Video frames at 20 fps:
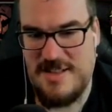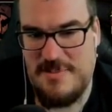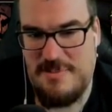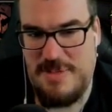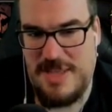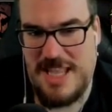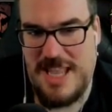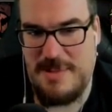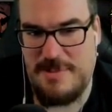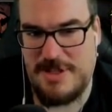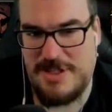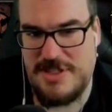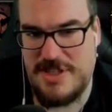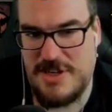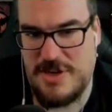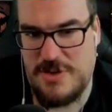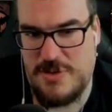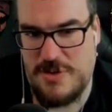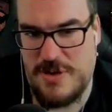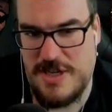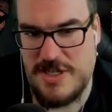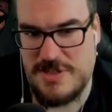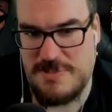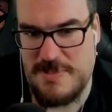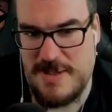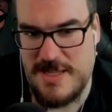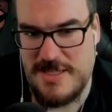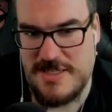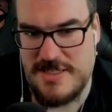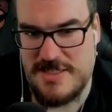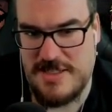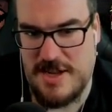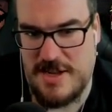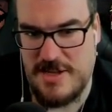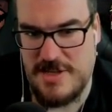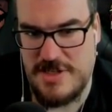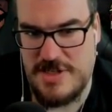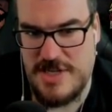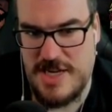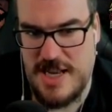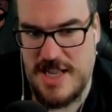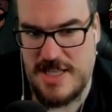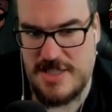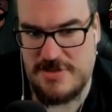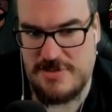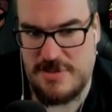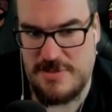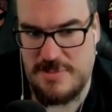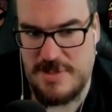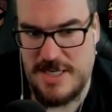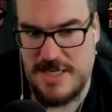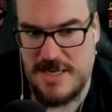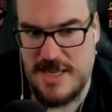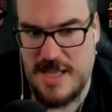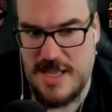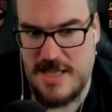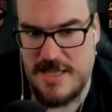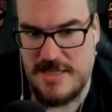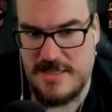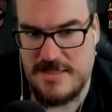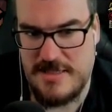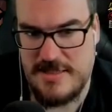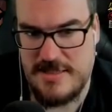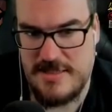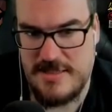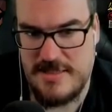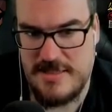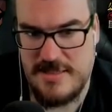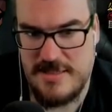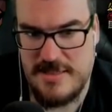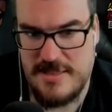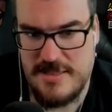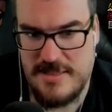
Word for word: Being able to increase my stun chance would be nice.